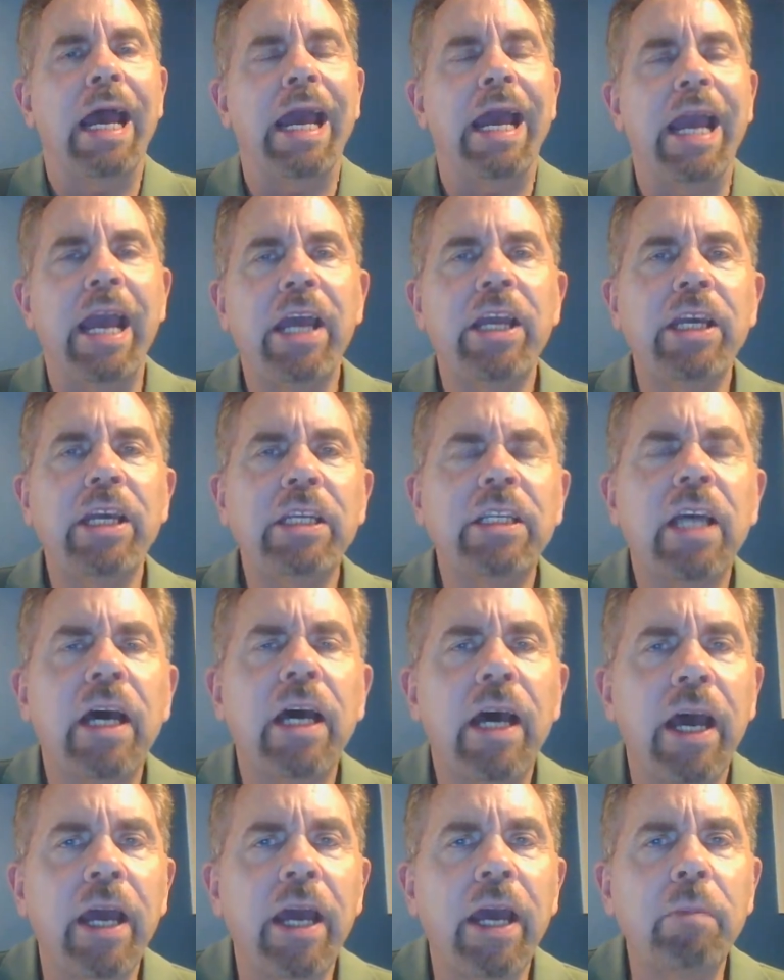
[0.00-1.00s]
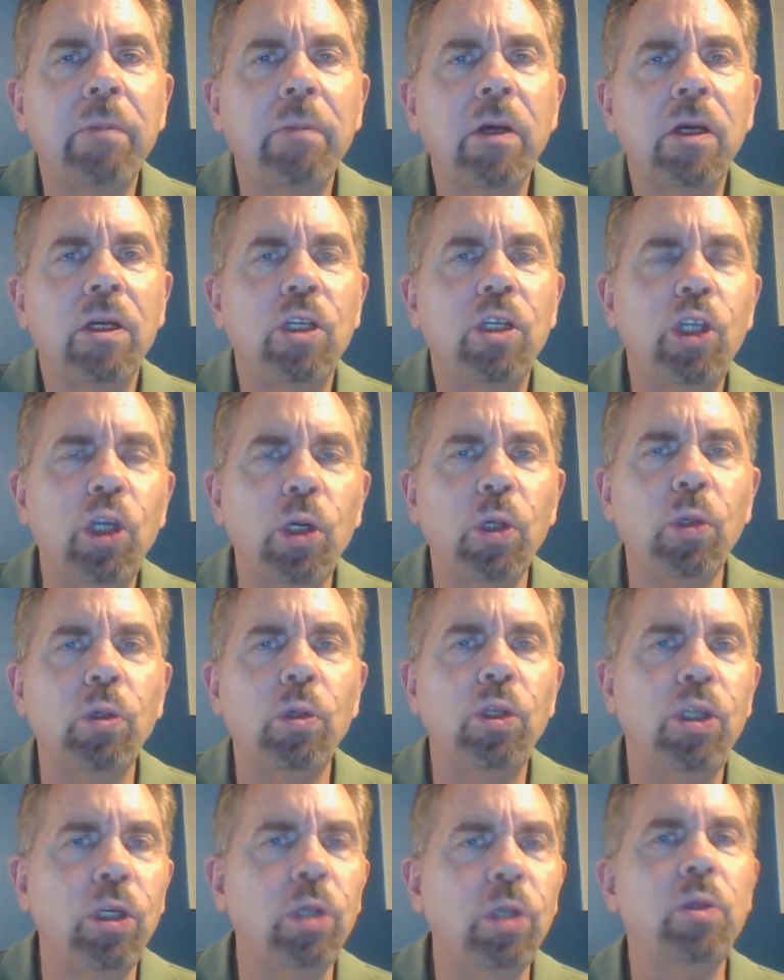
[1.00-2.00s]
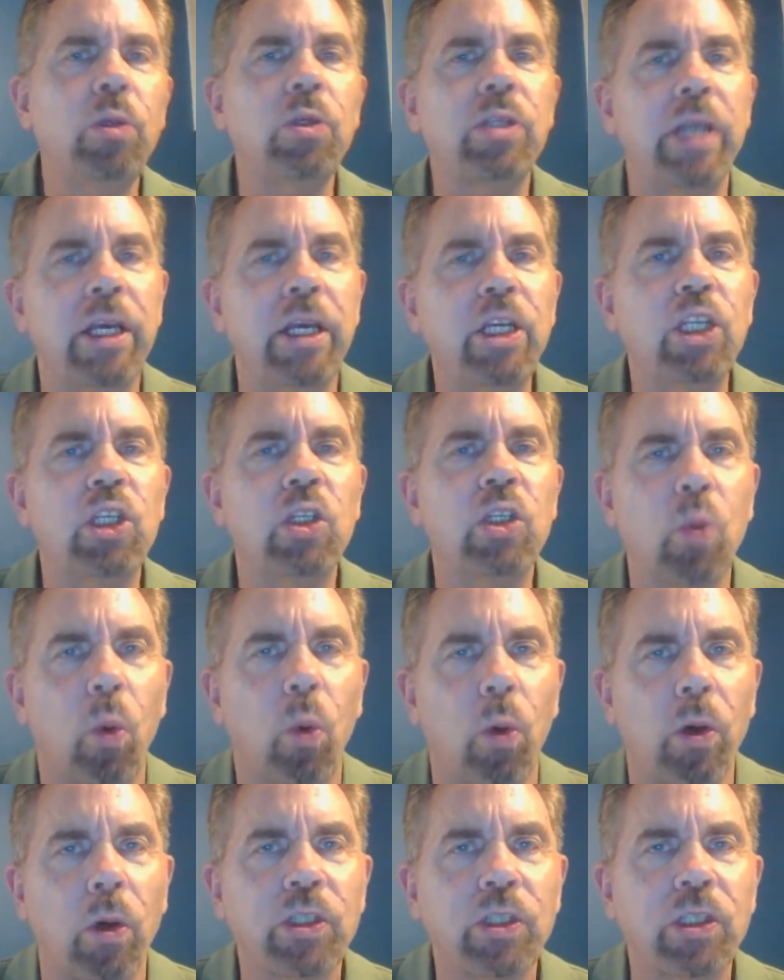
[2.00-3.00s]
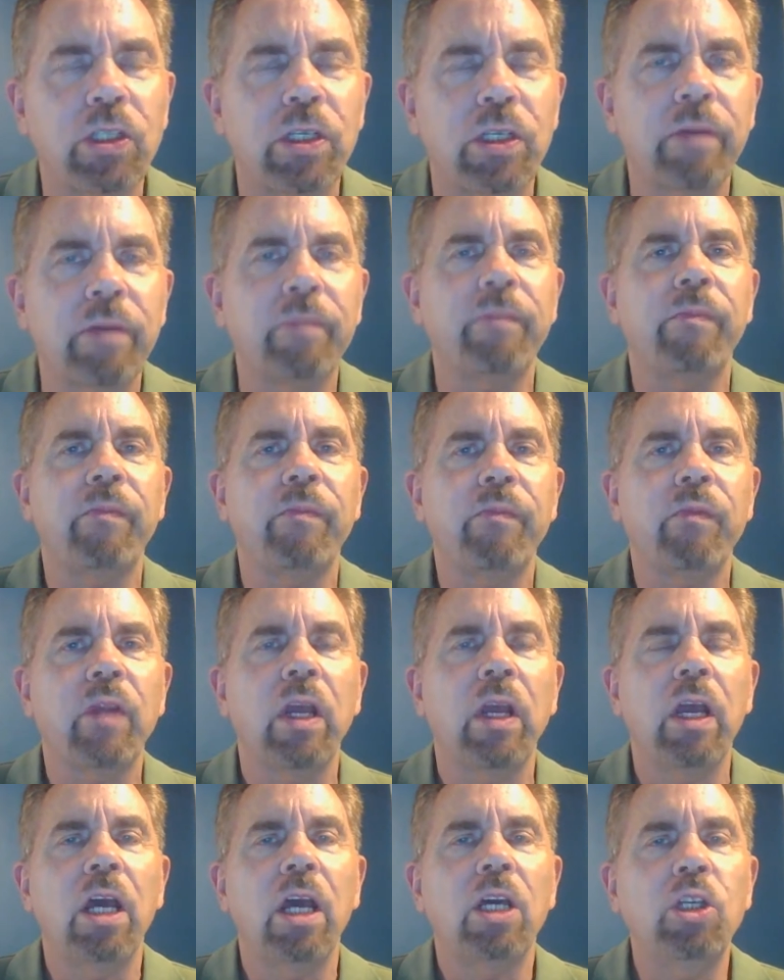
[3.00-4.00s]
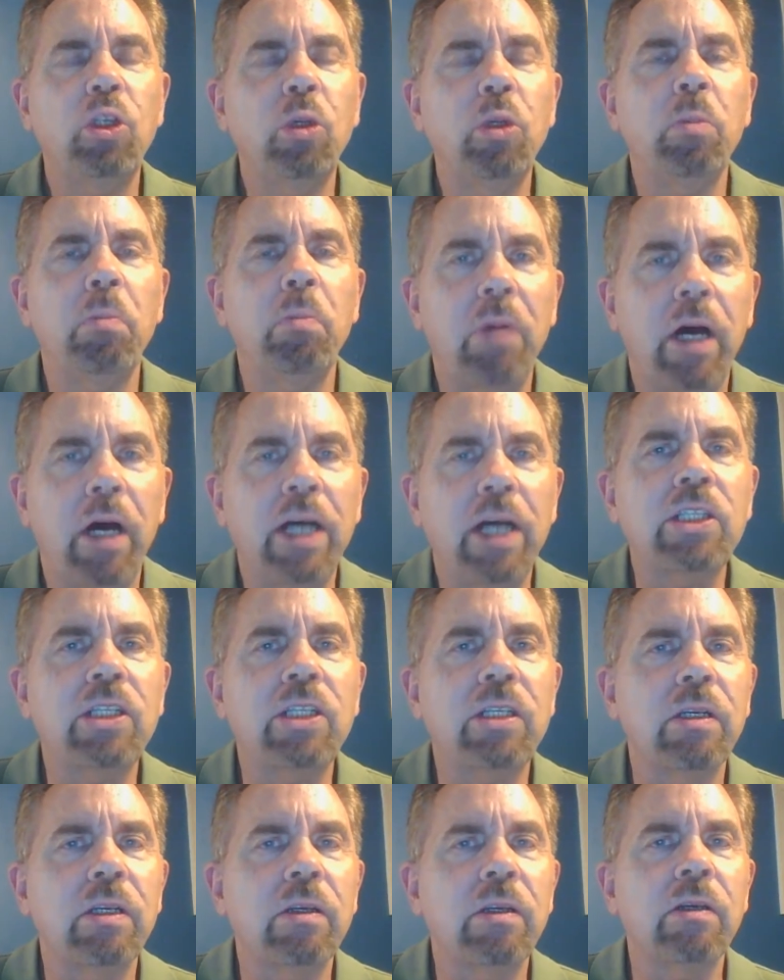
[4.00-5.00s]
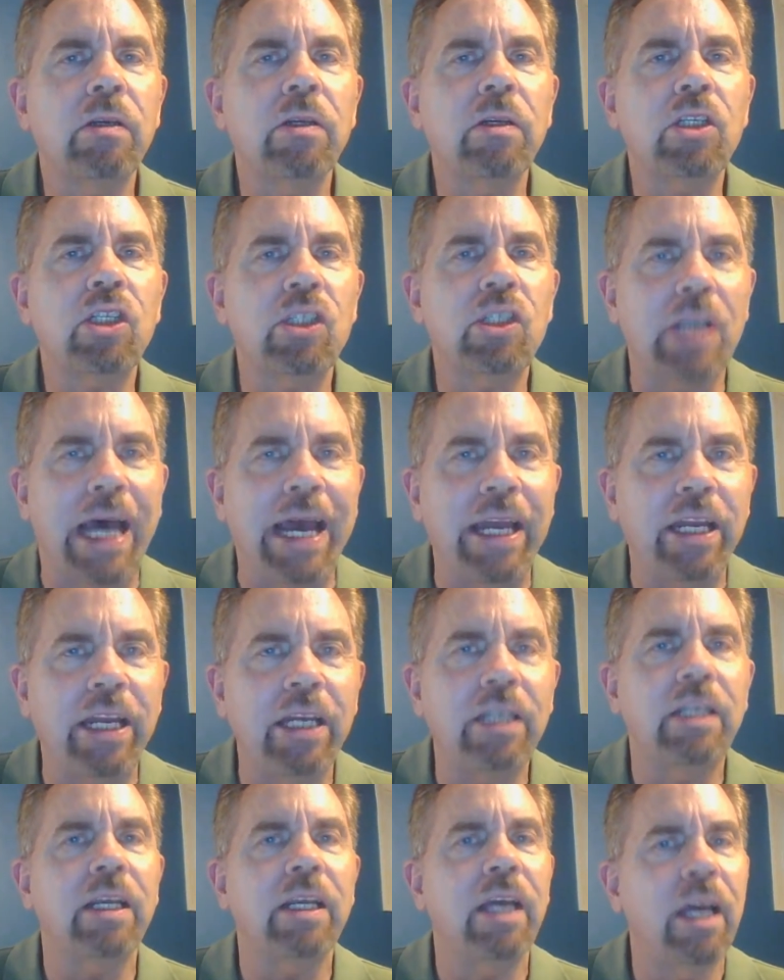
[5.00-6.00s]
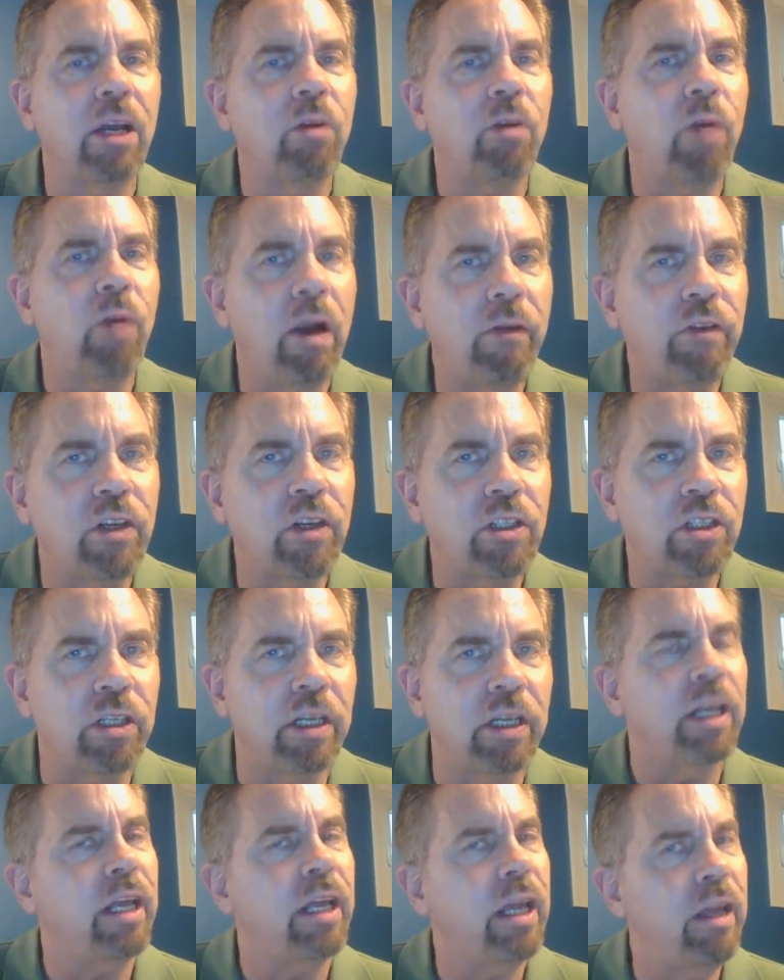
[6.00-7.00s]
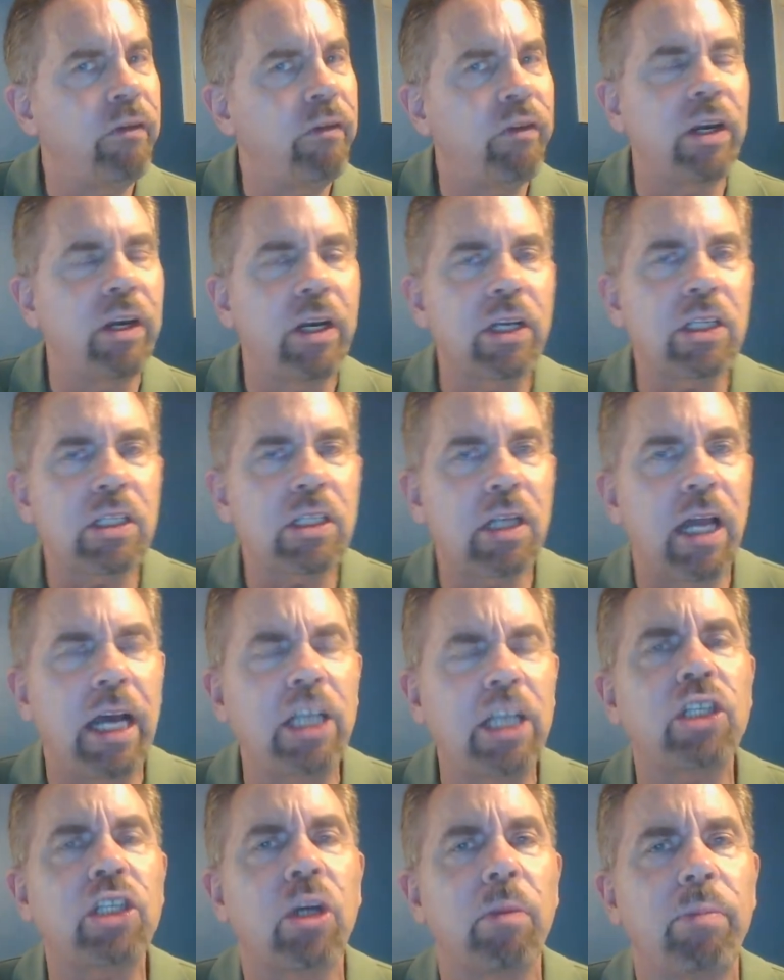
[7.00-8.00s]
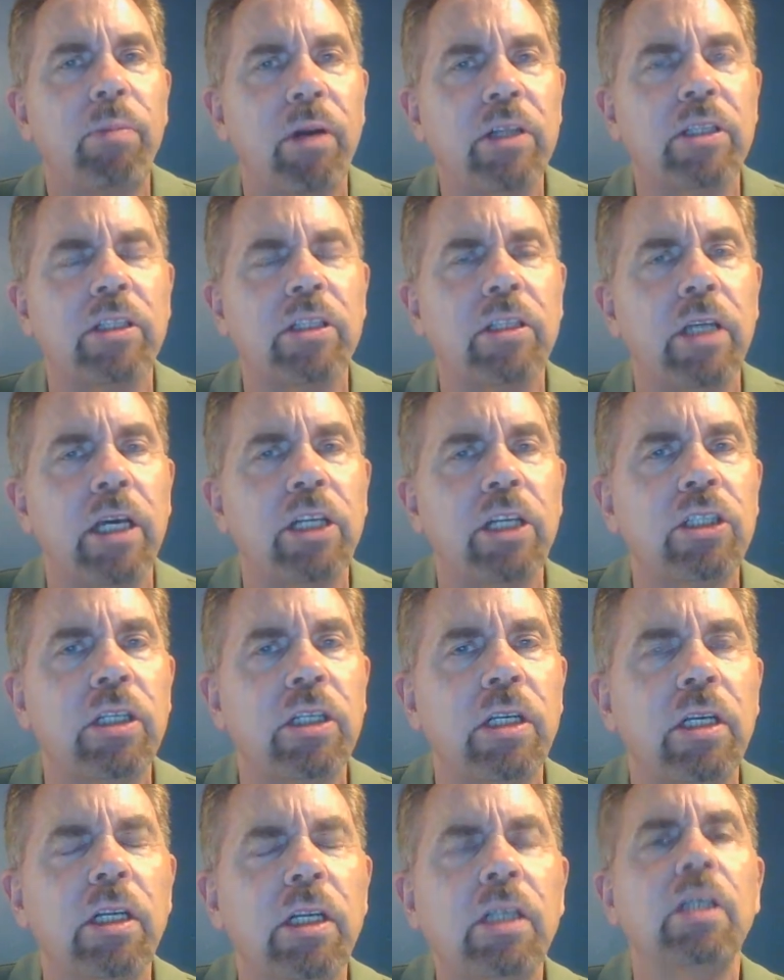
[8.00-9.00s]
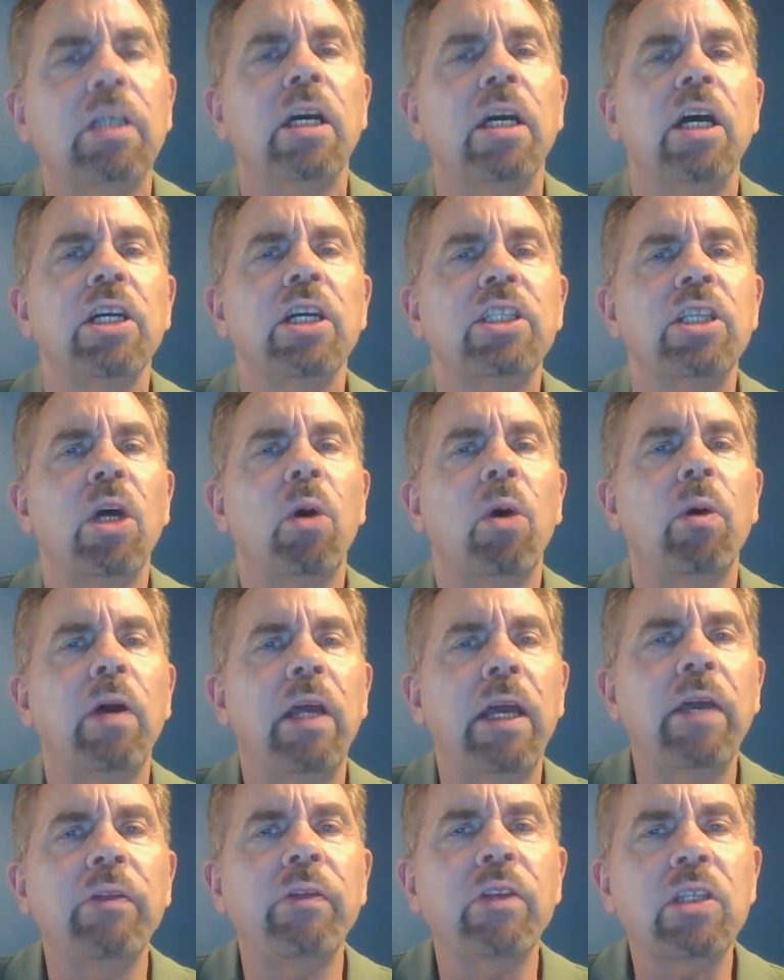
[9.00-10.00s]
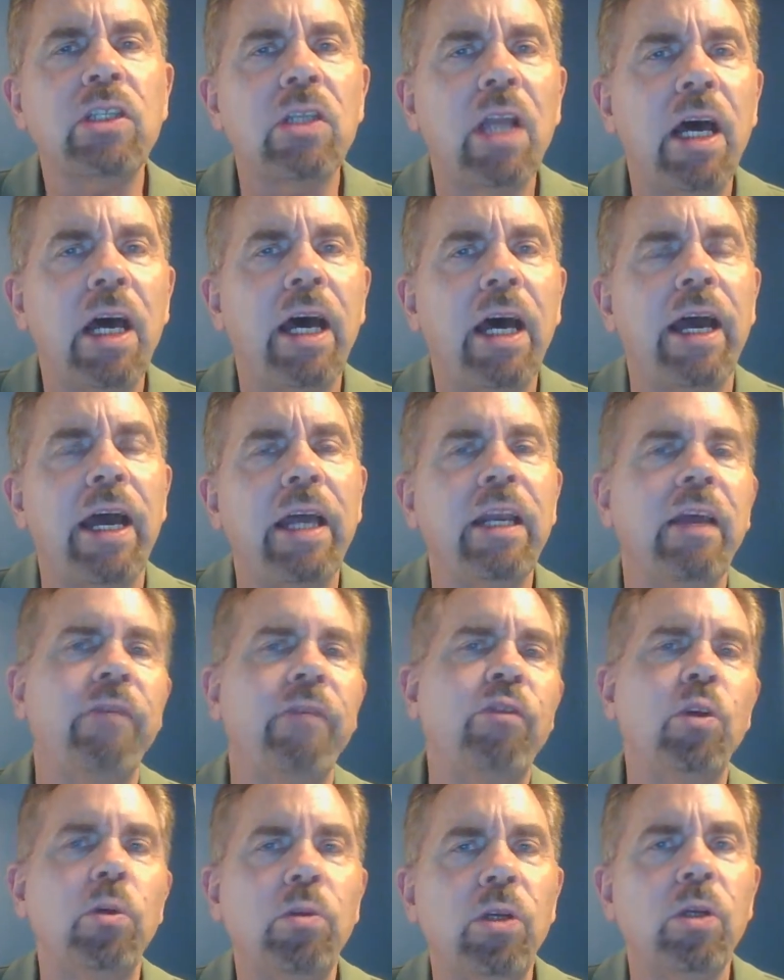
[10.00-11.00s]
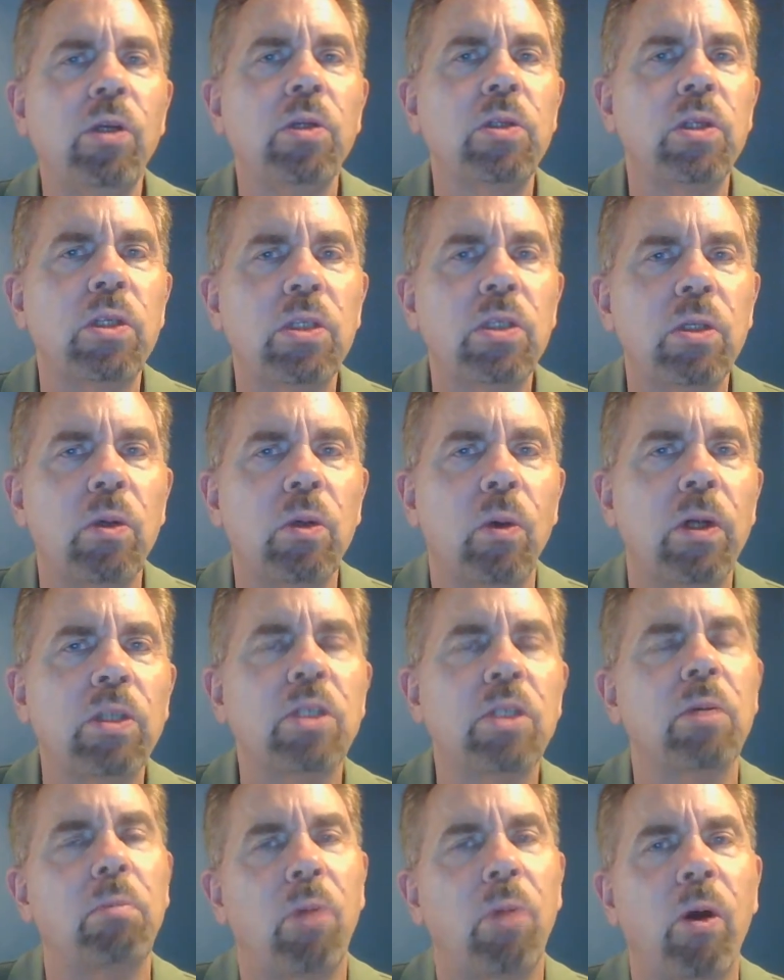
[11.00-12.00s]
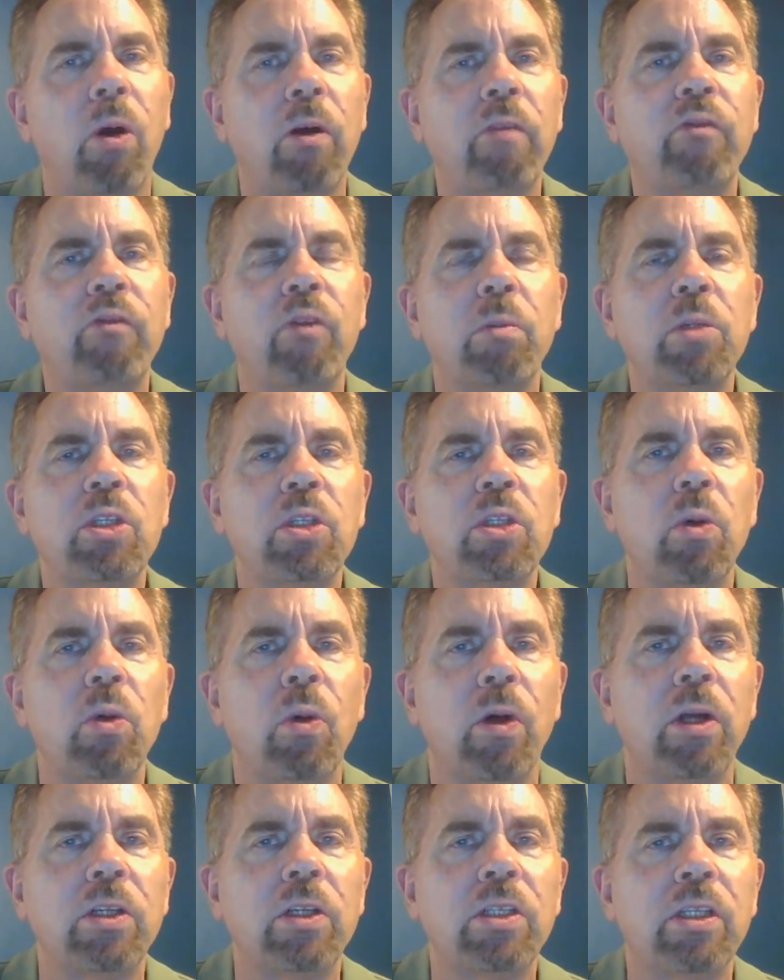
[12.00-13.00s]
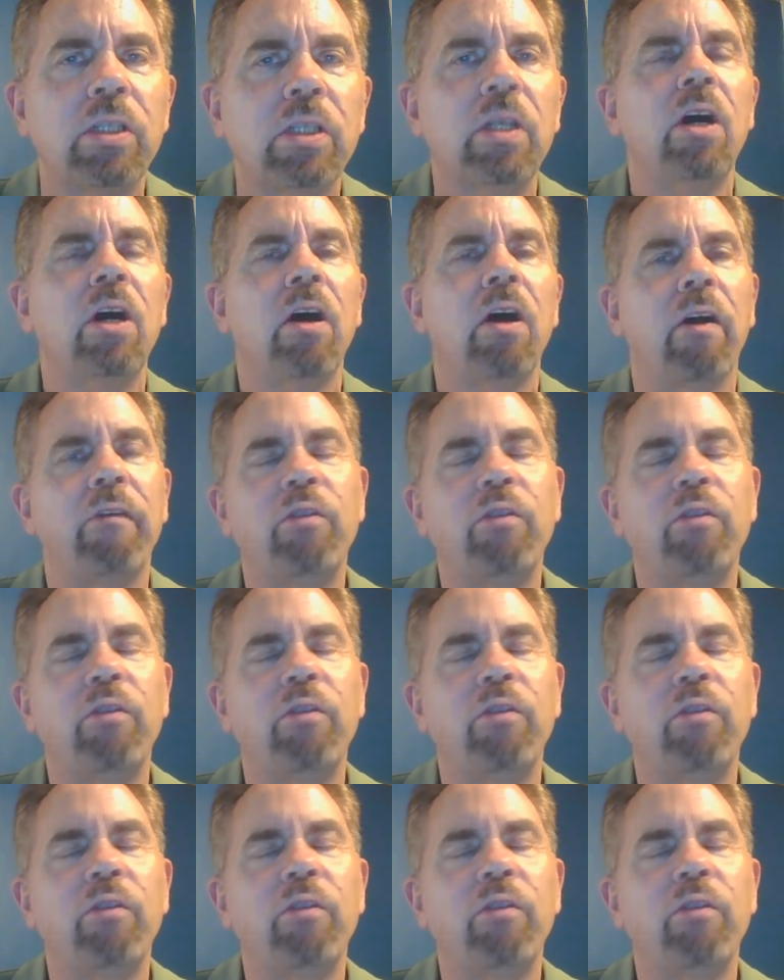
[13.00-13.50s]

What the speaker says: Anytime you use a source, you must cite it and reference it, even in a slideshow presentation. So in the slide, if you use a source, borrow from a source, or